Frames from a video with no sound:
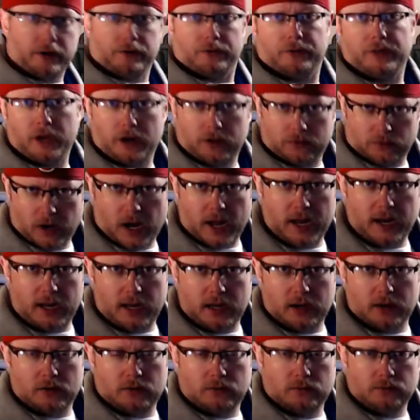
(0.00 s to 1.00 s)
than a right
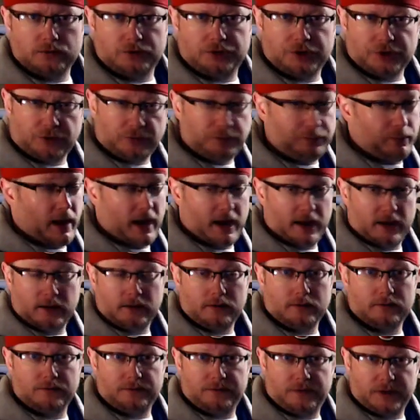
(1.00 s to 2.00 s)
angle, just by
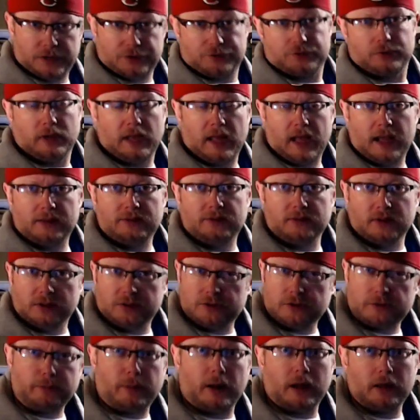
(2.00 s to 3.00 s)
visualizing it,
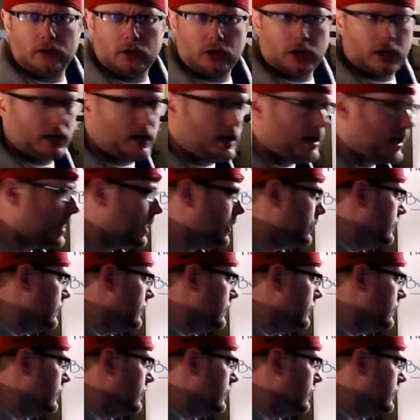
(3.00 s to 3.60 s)
just by looking at it,